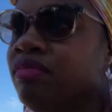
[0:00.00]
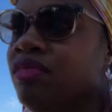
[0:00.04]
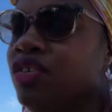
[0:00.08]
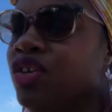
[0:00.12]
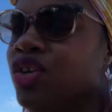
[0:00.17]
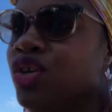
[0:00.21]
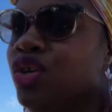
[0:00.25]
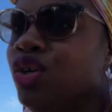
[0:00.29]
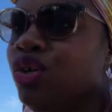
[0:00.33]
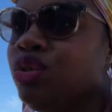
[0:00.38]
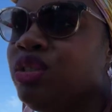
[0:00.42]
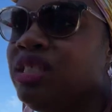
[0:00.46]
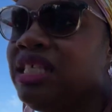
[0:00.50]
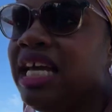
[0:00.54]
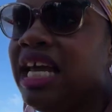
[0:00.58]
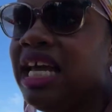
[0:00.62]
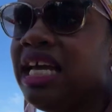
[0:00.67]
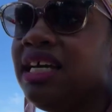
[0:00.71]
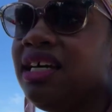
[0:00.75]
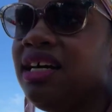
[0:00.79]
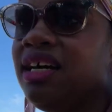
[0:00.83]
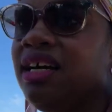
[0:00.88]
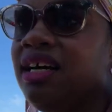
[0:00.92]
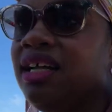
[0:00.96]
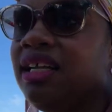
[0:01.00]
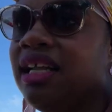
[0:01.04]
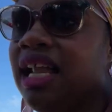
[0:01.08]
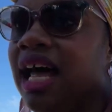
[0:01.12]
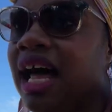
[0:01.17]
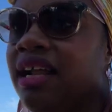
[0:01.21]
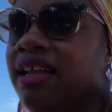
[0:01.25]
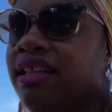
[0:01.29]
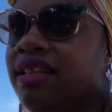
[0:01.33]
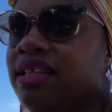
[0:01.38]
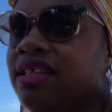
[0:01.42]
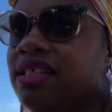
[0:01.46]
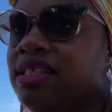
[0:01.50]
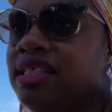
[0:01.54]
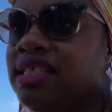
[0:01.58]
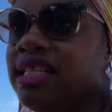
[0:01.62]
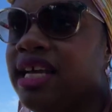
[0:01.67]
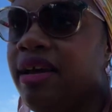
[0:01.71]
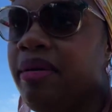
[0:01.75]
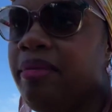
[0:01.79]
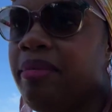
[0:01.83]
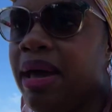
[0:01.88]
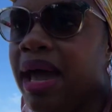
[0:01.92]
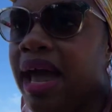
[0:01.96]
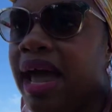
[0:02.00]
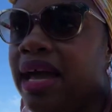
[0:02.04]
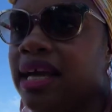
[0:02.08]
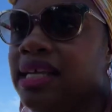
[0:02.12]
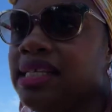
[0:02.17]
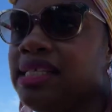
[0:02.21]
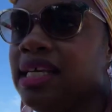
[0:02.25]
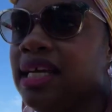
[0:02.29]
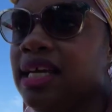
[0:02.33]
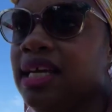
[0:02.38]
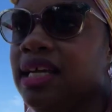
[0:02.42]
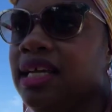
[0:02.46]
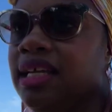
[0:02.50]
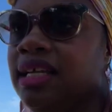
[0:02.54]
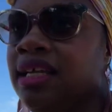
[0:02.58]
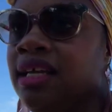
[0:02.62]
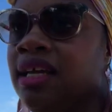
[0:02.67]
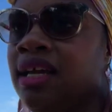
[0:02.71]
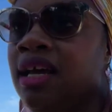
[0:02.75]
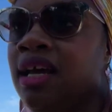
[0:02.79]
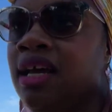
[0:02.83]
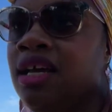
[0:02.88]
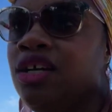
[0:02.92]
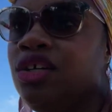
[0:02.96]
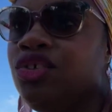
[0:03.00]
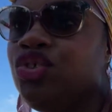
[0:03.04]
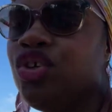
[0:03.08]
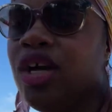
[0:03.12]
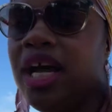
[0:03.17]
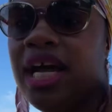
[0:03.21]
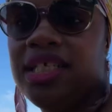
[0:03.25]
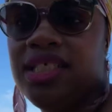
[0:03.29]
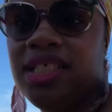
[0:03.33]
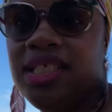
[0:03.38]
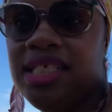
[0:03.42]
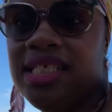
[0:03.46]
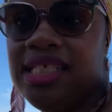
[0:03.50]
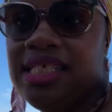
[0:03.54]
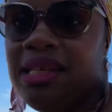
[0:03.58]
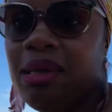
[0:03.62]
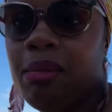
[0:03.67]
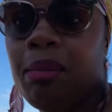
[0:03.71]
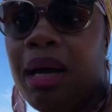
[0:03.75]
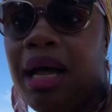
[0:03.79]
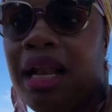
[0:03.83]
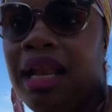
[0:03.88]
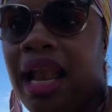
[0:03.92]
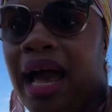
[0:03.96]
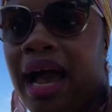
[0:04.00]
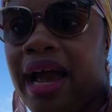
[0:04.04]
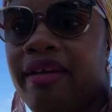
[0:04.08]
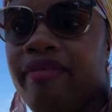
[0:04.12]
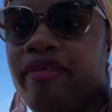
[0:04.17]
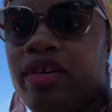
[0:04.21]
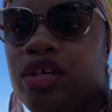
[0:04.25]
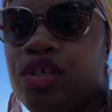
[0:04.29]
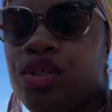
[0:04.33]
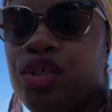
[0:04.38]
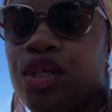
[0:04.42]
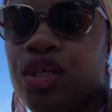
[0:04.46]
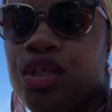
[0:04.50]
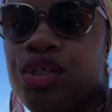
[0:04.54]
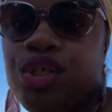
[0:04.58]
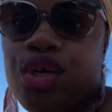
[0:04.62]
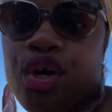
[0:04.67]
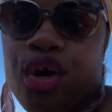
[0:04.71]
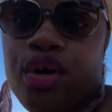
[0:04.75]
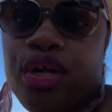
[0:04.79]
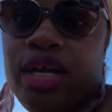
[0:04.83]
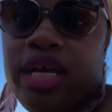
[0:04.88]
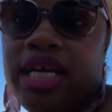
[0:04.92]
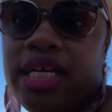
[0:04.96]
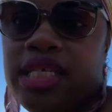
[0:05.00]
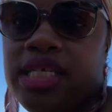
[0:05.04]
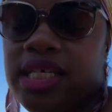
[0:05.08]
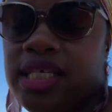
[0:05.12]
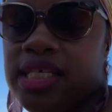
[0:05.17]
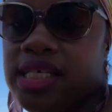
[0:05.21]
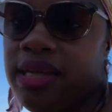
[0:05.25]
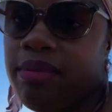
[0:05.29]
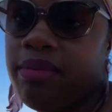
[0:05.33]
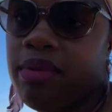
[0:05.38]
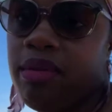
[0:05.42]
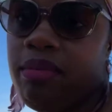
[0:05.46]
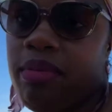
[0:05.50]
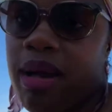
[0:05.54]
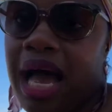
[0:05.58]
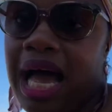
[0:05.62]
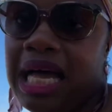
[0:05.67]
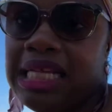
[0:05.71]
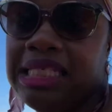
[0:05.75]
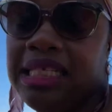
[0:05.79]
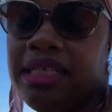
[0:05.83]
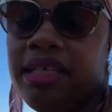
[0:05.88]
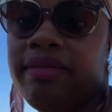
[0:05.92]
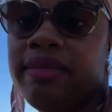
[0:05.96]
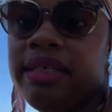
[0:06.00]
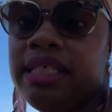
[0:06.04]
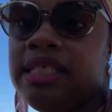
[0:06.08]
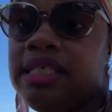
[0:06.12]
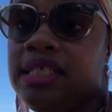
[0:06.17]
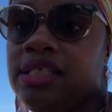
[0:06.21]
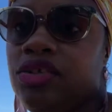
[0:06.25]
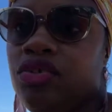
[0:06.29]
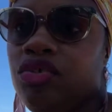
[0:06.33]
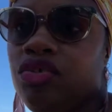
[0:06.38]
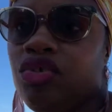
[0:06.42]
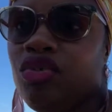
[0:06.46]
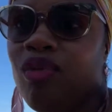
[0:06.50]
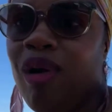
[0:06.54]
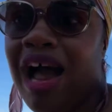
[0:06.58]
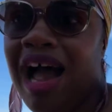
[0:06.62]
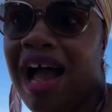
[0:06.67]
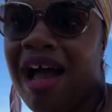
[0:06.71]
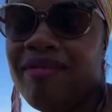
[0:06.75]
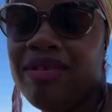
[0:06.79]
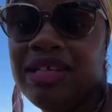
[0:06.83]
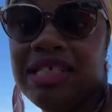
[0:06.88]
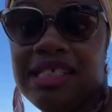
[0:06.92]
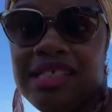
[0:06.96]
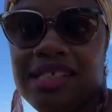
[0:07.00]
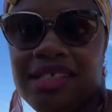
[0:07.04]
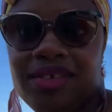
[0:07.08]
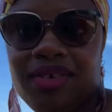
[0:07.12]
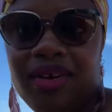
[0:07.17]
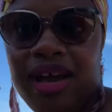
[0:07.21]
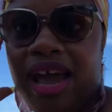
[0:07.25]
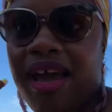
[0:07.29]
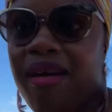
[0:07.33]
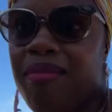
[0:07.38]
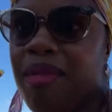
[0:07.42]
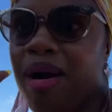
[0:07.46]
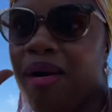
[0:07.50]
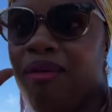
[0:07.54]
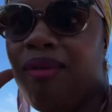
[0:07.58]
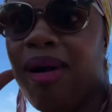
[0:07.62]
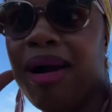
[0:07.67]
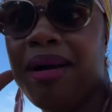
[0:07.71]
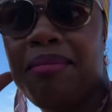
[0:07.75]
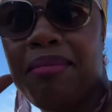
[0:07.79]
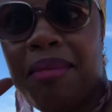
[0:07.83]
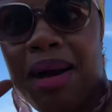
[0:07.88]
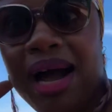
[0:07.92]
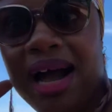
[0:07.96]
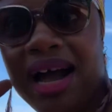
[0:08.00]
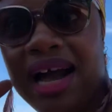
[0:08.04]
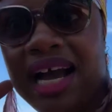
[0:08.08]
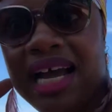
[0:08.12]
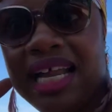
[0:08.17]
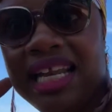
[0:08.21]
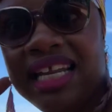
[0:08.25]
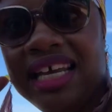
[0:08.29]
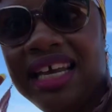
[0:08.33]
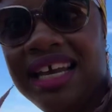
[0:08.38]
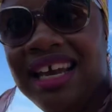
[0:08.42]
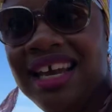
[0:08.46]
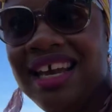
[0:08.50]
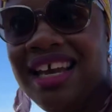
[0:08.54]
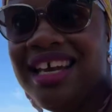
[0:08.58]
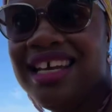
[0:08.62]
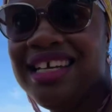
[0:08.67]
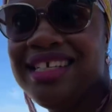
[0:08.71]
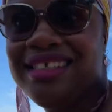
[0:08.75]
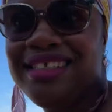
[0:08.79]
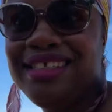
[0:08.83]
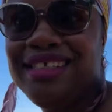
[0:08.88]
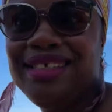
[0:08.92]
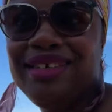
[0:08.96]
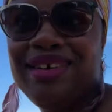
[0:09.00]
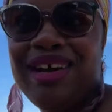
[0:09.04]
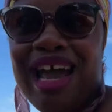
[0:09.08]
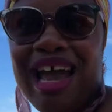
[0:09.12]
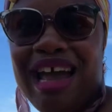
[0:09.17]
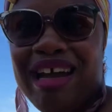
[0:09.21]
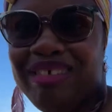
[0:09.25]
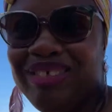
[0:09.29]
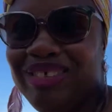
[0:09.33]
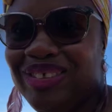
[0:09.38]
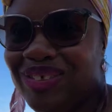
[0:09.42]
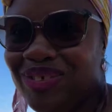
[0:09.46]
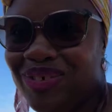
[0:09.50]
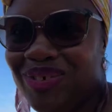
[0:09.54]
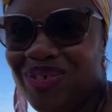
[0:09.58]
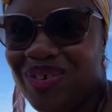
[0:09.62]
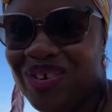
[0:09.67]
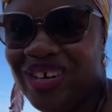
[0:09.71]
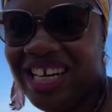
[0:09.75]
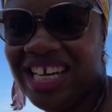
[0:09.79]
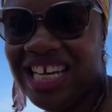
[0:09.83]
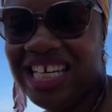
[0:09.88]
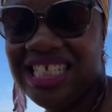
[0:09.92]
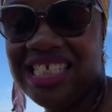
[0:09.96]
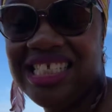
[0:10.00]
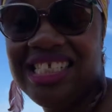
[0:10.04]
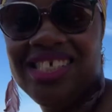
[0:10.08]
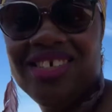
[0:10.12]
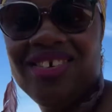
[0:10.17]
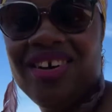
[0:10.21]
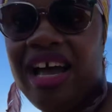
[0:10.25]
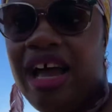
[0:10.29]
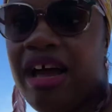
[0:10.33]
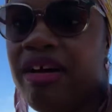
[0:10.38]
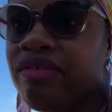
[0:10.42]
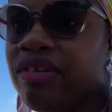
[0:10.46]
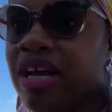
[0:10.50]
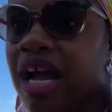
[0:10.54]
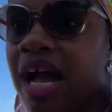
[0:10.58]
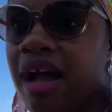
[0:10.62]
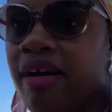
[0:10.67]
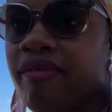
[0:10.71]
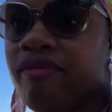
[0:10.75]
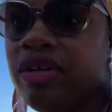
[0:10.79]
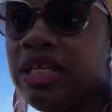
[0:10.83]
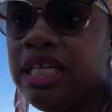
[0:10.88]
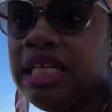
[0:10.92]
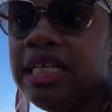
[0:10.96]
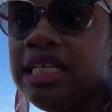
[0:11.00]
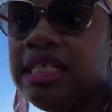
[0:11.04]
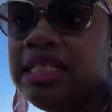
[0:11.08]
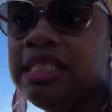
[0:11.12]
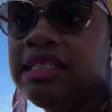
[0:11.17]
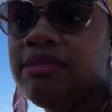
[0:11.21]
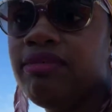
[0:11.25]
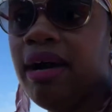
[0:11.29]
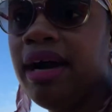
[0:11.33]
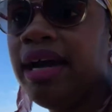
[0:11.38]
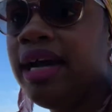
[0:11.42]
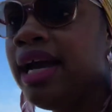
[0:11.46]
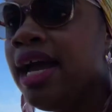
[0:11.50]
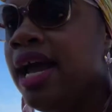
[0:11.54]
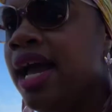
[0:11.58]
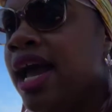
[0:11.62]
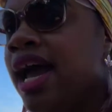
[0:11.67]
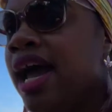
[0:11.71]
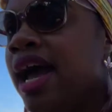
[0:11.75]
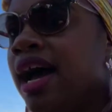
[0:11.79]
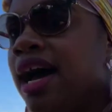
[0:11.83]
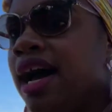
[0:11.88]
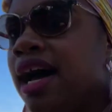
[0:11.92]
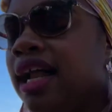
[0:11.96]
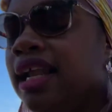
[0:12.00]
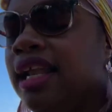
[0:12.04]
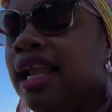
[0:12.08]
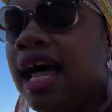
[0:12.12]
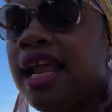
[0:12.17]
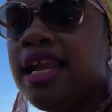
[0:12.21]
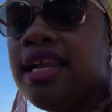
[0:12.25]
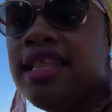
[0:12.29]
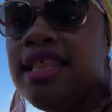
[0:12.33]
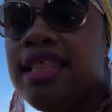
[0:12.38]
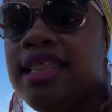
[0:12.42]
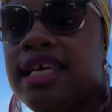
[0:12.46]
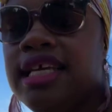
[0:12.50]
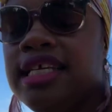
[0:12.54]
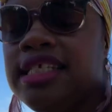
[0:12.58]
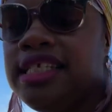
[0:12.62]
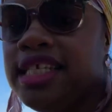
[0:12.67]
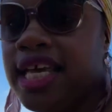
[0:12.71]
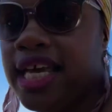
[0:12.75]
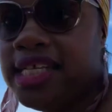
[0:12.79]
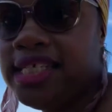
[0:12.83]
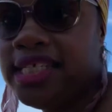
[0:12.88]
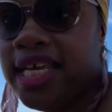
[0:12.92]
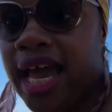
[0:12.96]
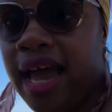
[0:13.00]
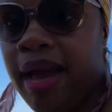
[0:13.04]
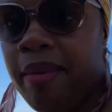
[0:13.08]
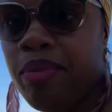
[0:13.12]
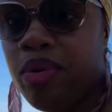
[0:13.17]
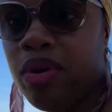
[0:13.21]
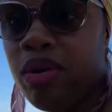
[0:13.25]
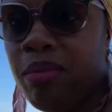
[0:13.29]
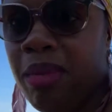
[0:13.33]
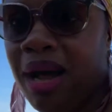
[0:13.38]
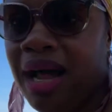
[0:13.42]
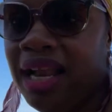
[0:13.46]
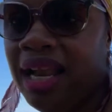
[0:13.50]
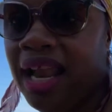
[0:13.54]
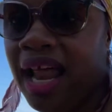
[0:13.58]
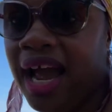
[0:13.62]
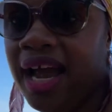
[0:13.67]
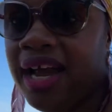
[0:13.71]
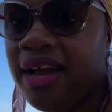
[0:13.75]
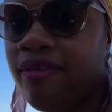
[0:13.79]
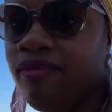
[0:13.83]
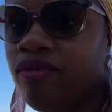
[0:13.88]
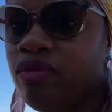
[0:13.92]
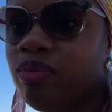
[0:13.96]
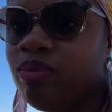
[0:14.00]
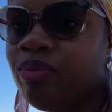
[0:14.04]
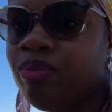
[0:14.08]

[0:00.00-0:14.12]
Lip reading: you know, take a lot of the setbacks and tragedies in my life and turn it into something positive and still thrive and still have my right mind and still have joy and still have confidence, right? A lot of the things that's happened in my life